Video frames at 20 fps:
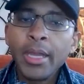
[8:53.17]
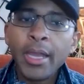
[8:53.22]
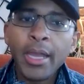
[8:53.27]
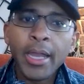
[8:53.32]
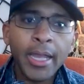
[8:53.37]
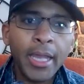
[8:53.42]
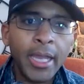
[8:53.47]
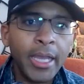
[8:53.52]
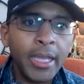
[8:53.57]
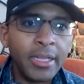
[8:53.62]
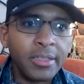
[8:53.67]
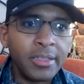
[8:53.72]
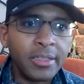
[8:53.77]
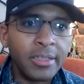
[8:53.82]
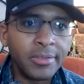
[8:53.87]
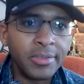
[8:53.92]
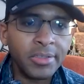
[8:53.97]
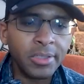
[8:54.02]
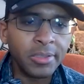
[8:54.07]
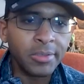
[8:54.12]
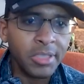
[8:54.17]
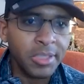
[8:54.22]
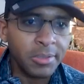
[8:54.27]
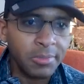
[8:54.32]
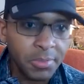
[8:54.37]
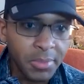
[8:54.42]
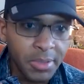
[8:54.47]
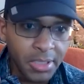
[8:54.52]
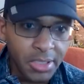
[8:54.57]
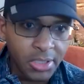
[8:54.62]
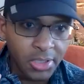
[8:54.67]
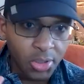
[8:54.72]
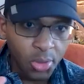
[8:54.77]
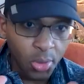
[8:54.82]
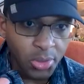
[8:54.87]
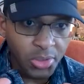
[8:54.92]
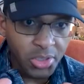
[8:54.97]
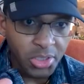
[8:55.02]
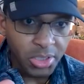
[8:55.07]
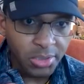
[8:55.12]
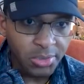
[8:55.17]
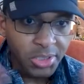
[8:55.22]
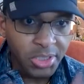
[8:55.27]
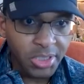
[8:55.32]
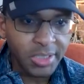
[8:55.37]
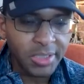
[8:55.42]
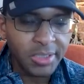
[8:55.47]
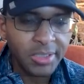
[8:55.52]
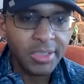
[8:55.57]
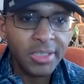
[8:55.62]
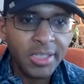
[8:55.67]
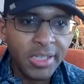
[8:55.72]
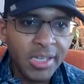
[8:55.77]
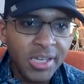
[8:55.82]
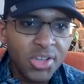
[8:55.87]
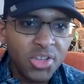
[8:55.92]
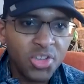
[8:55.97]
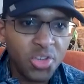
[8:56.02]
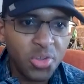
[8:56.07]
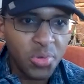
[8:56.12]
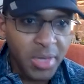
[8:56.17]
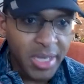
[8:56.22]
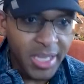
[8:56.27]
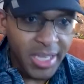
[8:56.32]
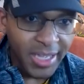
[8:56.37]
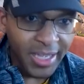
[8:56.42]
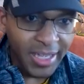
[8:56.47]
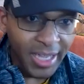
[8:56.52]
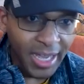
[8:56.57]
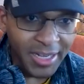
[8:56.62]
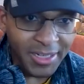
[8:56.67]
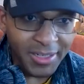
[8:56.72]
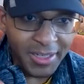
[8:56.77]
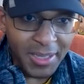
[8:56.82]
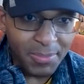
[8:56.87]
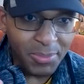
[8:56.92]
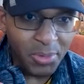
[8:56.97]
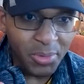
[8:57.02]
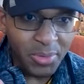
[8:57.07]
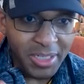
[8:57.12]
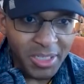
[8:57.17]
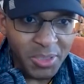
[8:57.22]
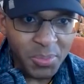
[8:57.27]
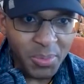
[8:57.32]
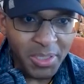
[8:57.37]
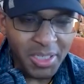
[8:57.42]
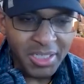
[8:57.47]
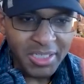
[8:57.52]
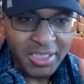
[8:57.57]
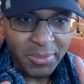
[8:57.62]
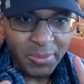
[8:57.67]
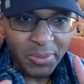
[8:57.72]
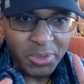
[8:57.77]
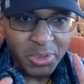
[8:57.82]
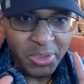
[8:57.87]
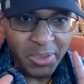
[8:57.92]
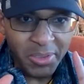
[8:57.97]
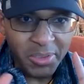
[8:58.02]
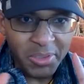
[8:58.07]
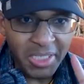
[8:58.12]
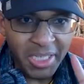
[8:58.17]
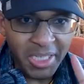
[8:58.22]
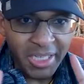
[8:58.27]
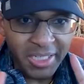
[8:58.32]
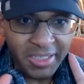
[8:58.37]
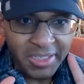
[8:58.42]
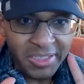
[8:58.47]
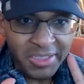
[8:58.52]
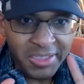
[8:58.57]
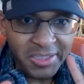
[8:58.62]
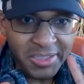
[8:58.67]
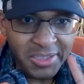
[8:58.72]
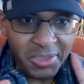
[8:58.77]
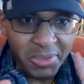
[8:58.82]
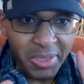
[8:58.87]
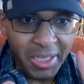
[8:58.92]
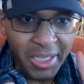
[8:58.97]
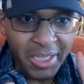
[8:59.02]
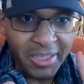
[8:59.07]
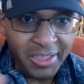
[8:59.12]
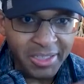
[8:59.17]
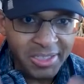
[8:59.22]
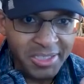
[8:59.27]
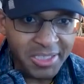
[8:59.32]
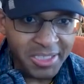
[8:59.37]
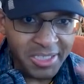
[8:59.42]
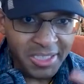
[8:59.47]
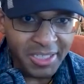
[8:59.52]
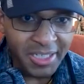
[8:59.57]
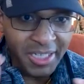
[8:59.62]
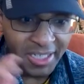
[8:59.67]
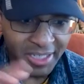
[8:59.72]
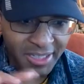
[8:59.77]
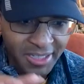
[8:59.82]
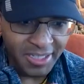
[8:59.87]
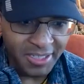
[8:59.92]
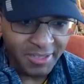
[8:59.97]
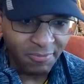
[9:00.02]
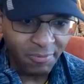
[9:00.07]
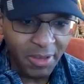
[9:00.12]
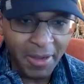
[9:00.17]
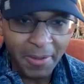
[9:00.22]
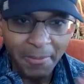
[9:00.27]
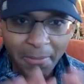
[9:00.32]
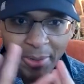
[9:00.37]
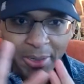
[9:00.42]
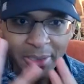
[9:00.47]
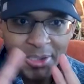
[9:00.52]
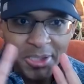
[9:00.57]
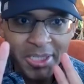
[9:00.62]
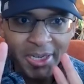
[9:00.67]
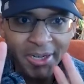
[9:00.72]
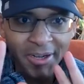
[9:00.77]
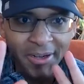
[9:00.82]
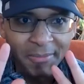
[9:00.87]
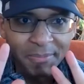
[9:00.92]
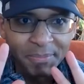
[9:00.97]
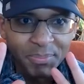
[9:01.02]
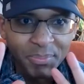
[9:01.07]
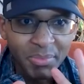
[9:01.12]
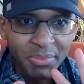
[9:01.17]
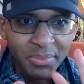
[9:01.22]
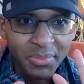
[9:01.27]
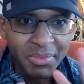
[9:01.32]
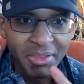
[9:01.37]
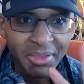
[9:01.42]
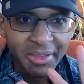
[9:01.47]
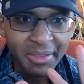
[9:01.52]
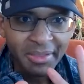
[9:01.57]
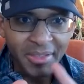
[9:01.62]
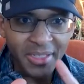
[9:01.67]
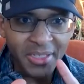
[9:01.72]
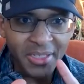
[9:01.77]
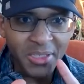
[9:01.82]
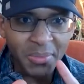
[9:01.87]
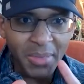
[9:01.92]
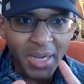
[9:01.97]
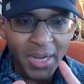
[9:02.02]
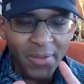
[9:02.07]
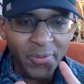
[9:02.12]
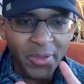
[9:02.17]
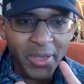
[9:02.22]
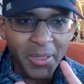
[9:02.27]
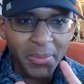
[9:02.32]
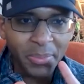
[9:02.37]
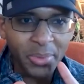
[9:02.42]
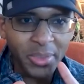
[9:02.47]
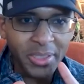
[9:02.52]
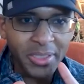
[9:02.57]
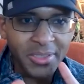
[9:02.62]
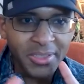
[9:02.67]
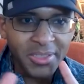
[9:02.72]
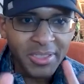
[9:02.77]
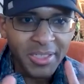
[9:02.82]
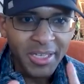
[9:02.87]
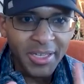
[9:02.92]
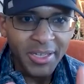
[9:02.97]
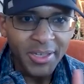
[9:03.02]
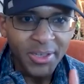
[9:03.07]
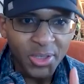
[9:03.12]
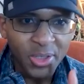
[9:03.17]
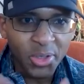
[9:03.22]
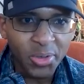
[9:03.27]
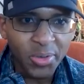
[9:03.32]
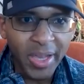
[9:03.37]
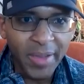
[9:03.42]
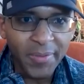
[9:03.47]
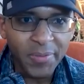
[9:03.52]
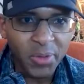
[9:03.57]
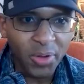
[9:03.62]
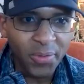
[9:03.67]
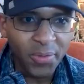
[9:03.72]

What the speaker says: And the solution will be your solution, unique. I keep doing this because I want you to understand this is uniqueness. These fingerprints here, these are my fingerprints. You have your